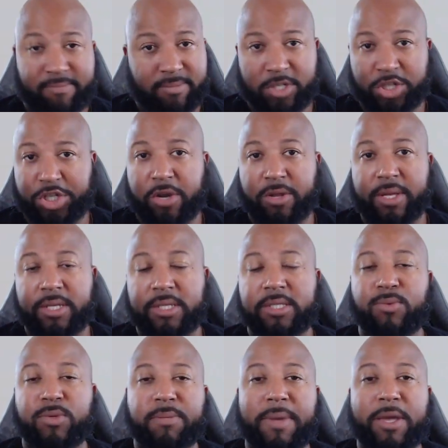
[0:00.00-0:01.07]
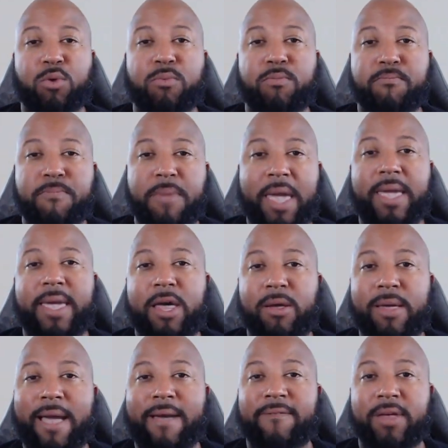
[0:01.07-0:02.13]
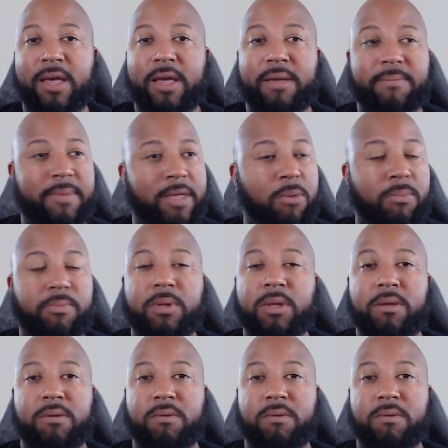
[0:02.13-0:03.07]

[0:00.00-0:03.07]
Share this with somebody who may help have um, help